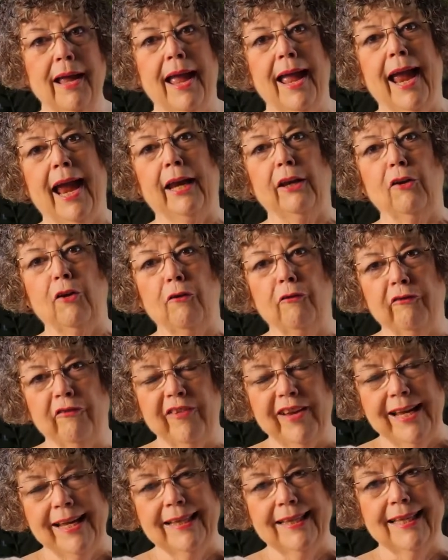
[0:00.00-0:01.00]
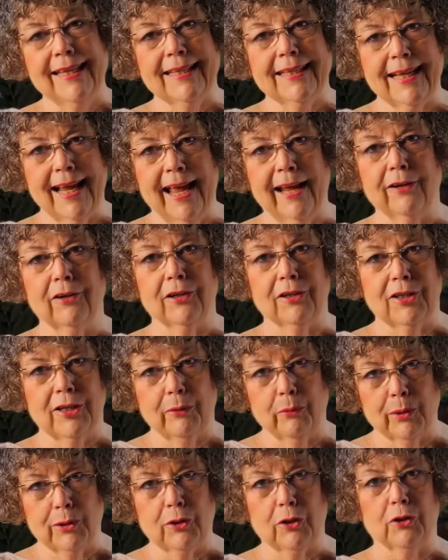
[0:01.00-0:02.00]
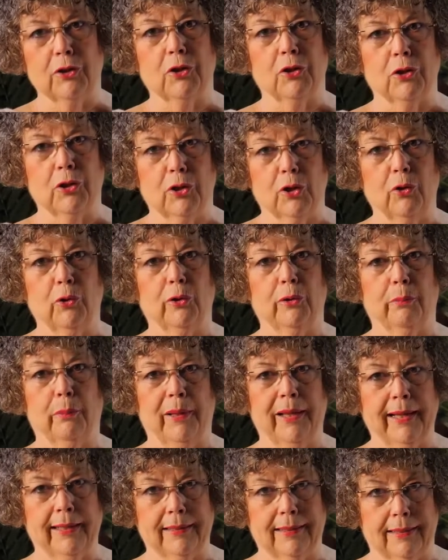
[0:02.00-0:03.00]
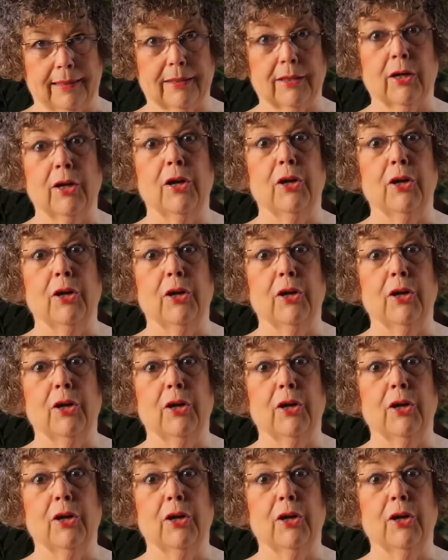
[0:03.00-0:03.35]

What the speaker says: and you feed this energy, which is your solar plexus,